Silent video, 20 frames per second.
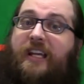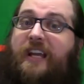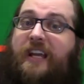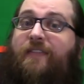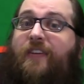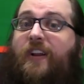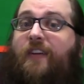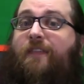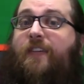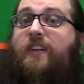
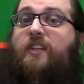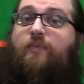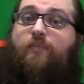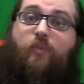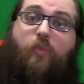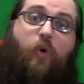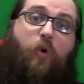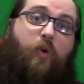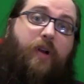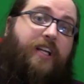even if it's
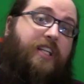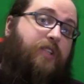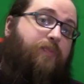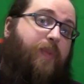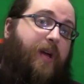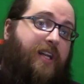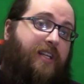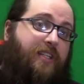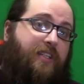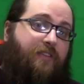more
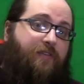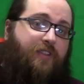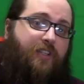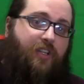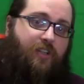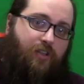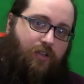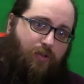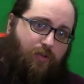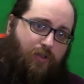expensive to
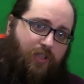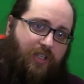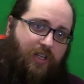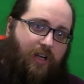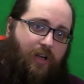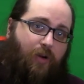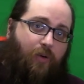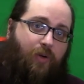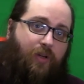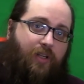do
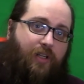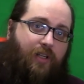so.